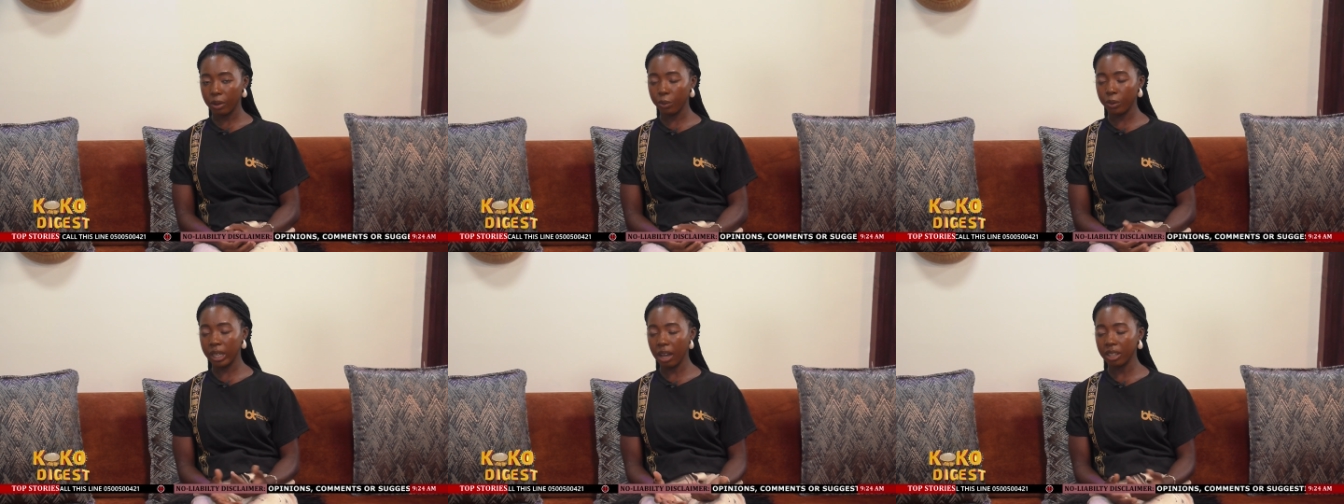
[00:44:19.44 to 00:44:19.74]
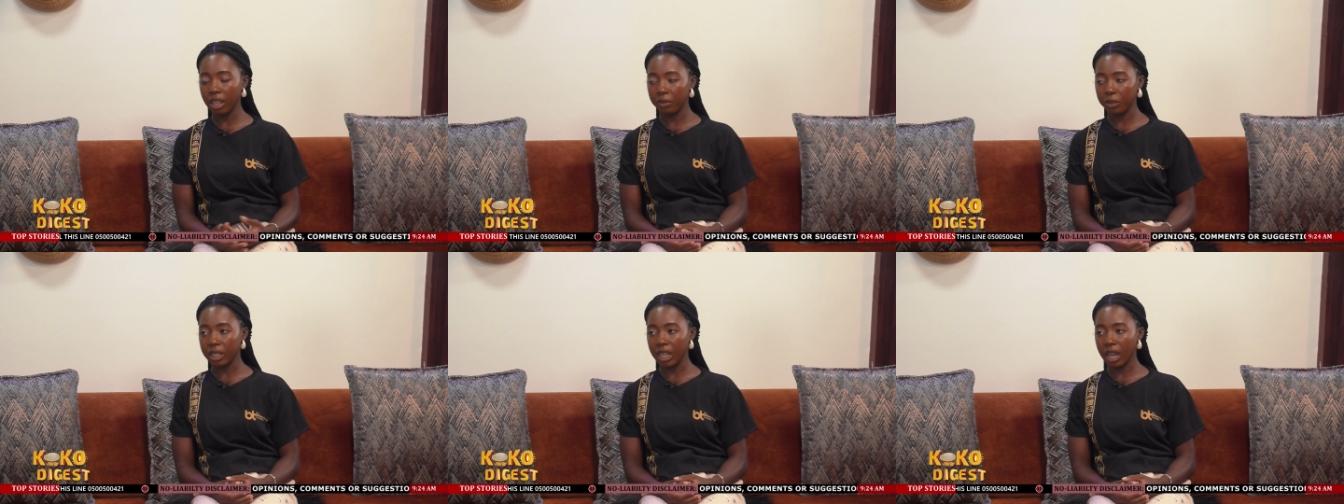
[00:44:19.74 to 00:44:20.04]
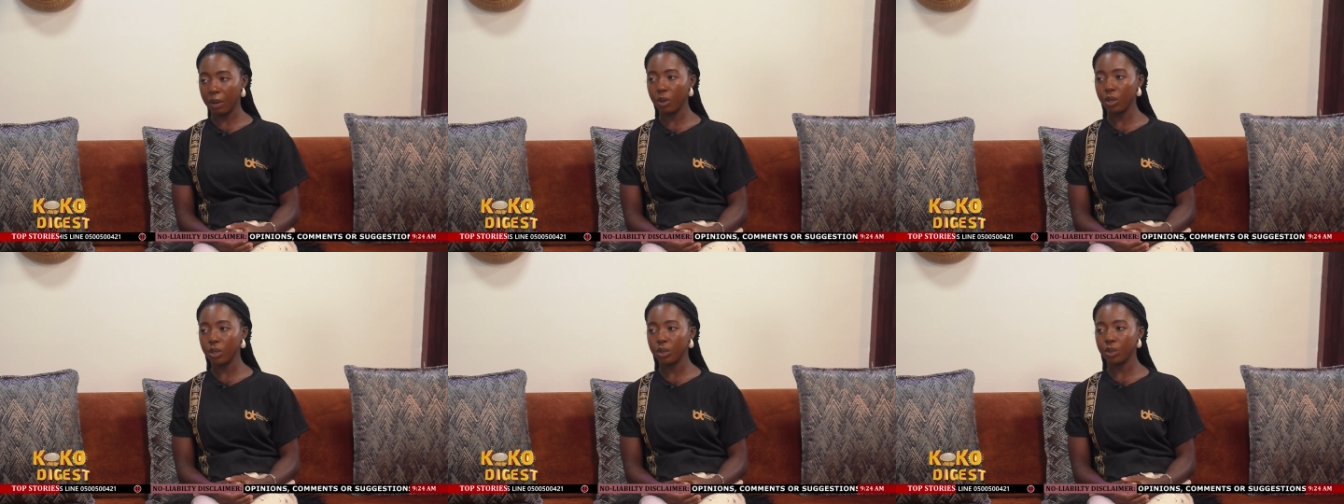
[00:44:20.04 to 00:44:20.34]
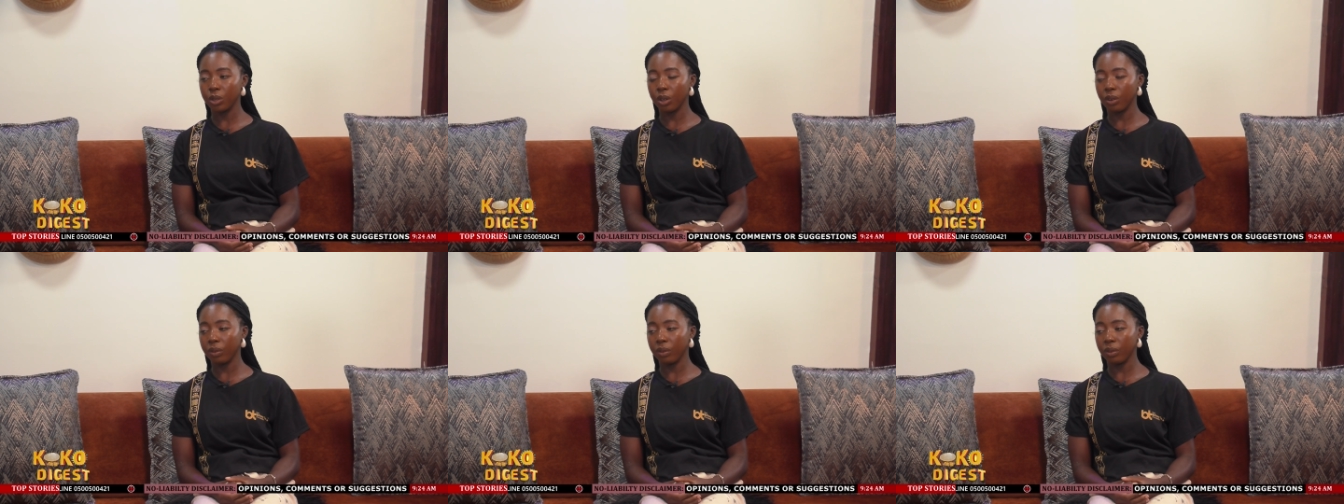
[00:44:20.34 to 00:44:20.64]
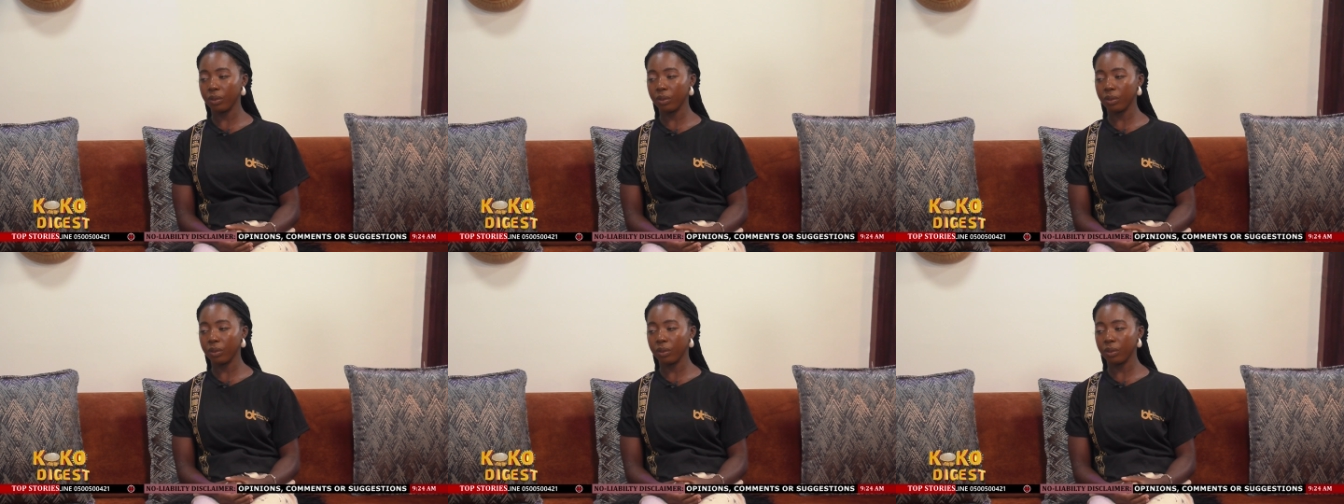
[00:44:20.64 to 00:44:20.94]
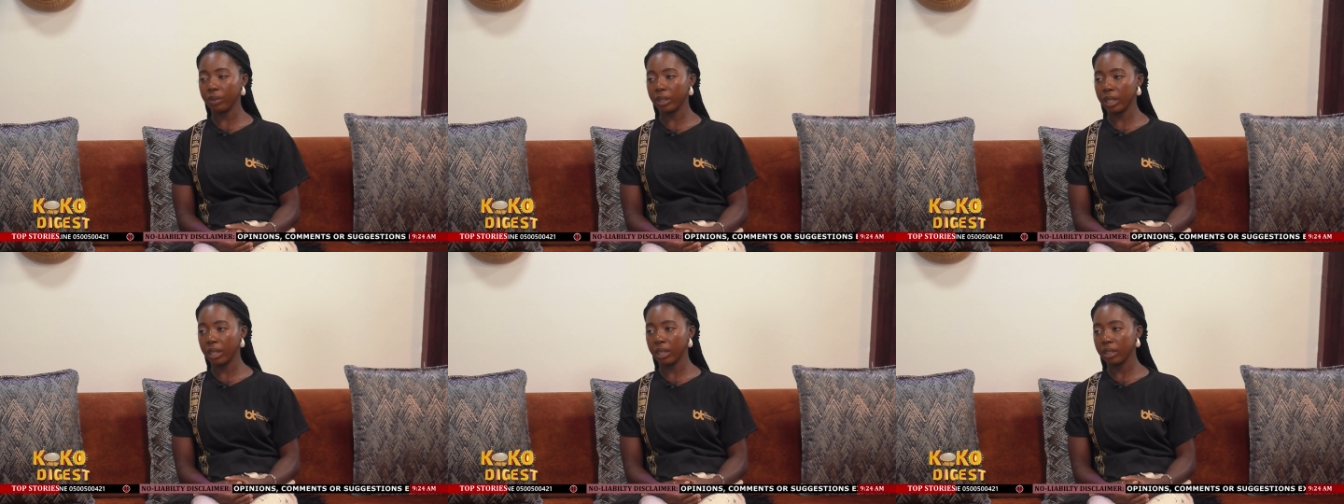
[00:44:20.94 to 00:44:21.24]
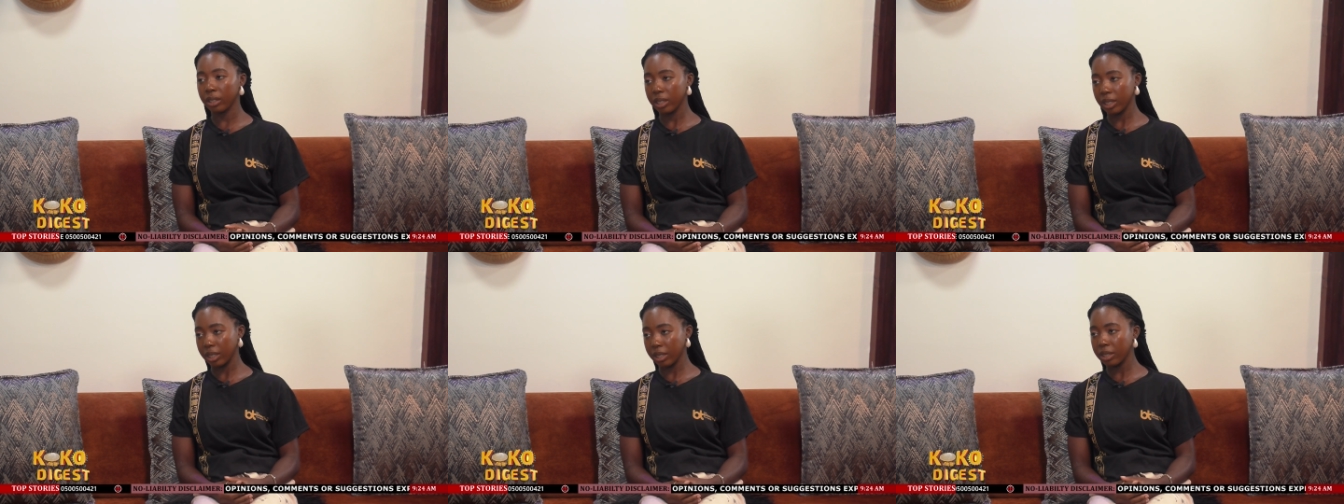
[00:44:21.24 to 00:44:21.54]
we held the view that most of
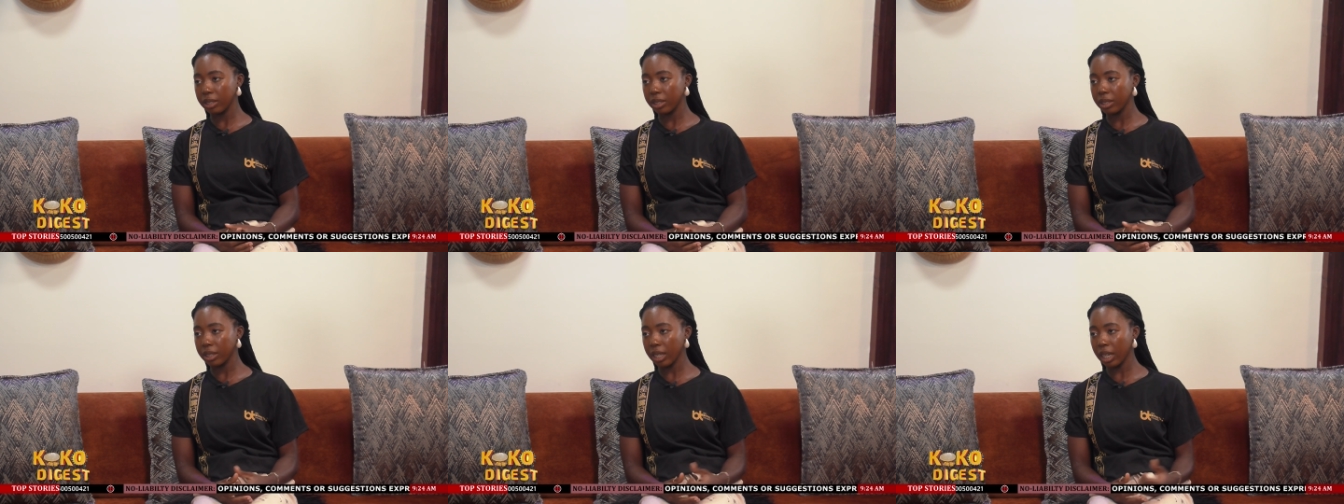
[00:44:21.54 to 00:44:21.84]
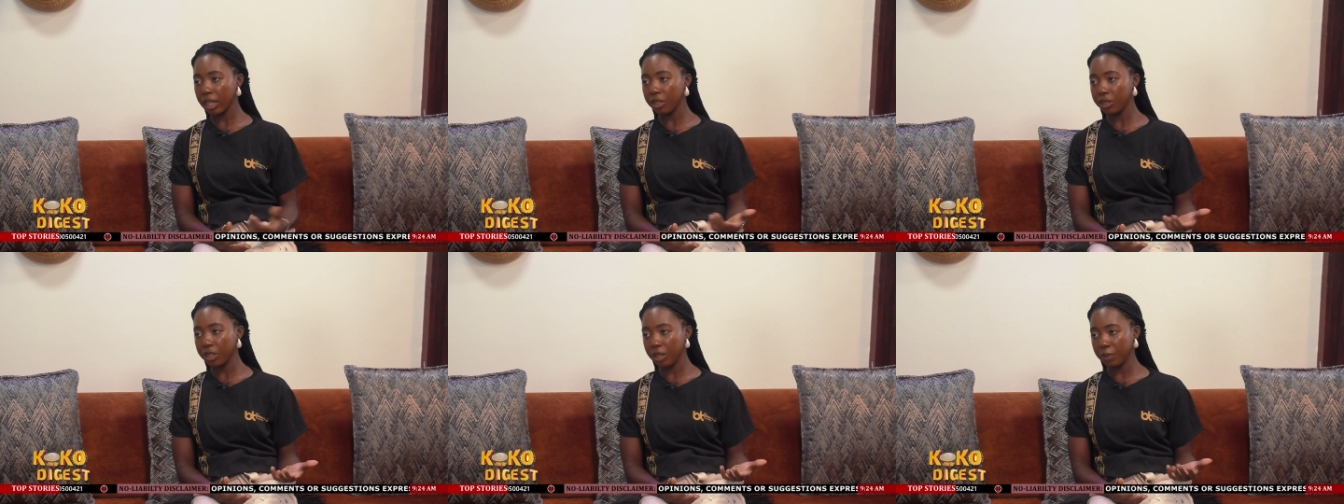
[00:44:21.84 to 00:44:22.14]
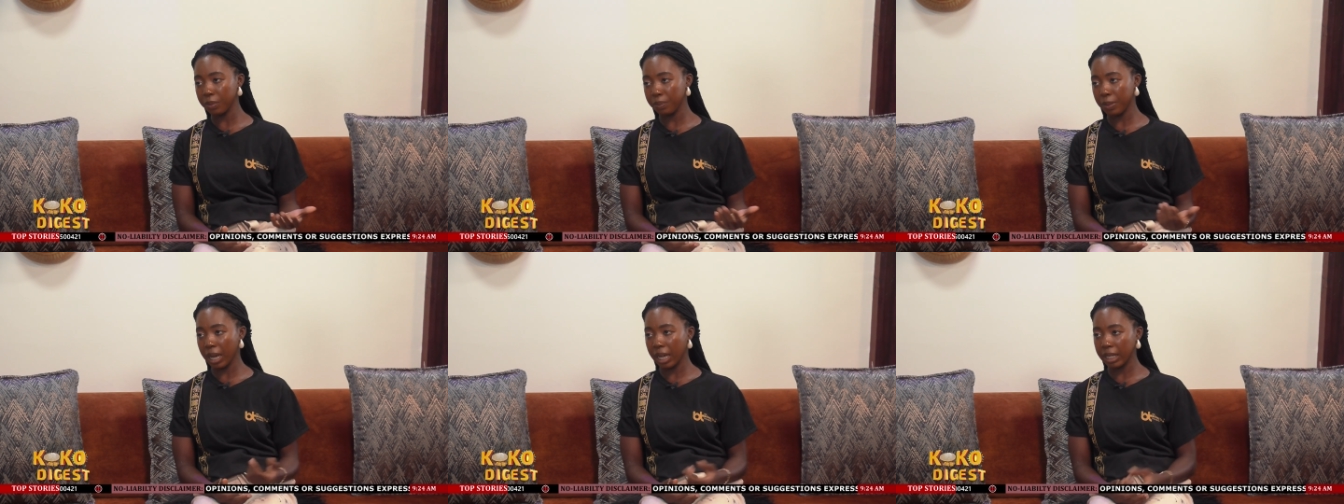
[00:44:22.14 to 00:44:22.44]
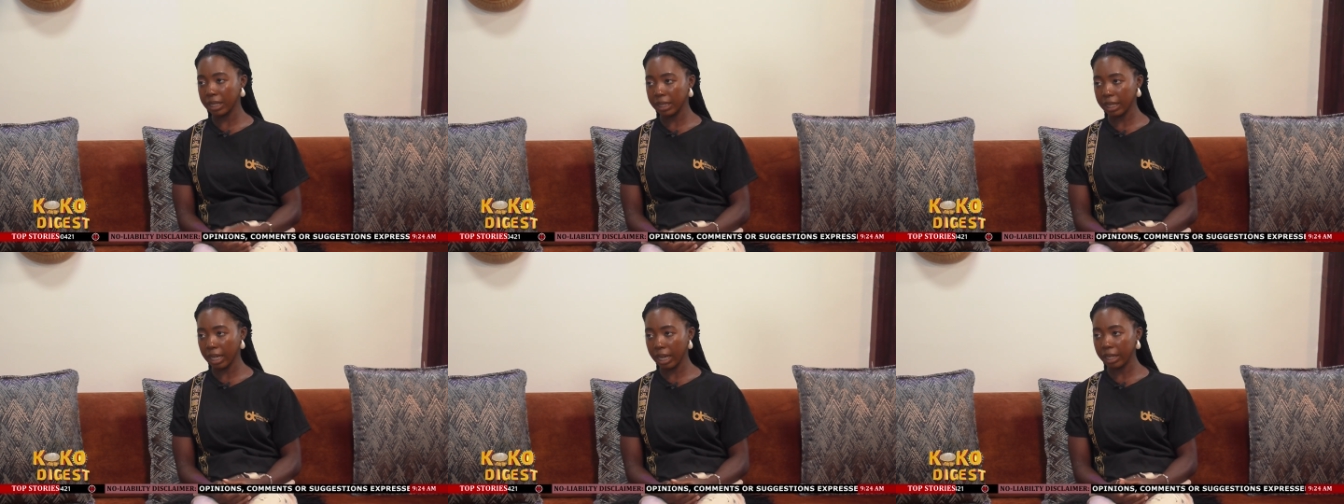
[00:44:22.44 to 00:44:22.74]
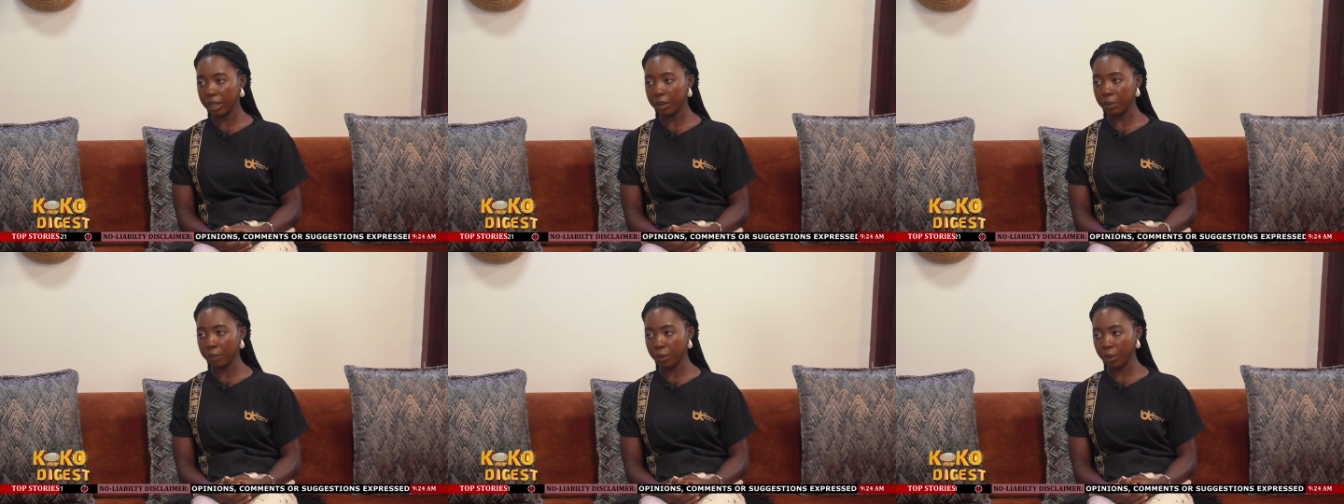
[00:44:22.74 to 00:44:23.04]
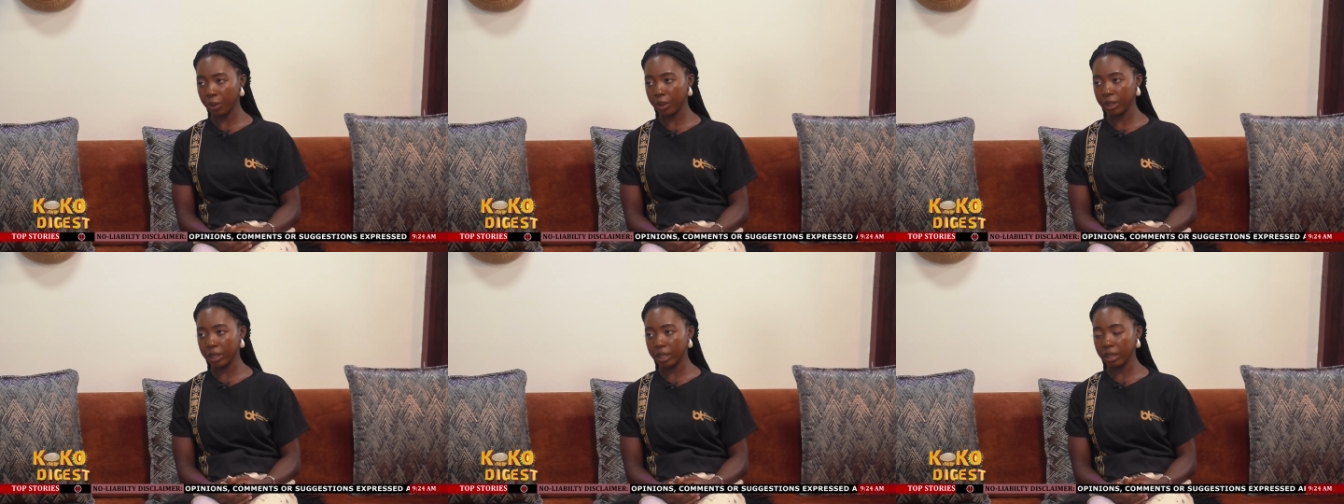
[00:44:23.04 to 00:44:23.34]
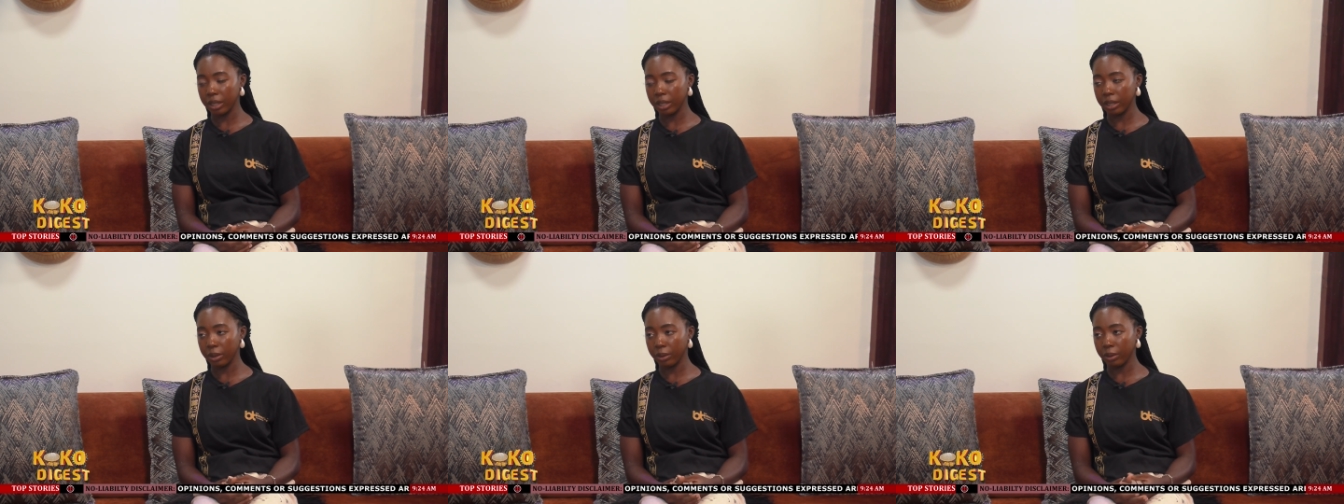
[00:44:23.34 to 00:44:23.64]
the sanitary pads are imported.